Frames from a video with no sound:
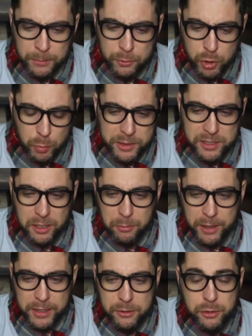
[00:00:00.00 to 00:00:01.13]
Should we
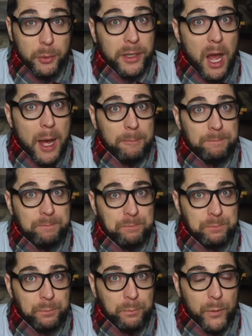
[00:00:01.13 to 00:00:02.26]
celebrate it? Should we not?
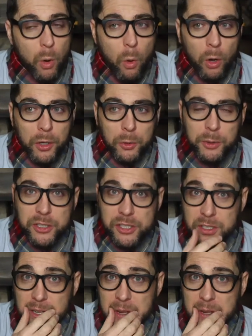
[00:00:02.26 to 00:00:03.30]
Or could we just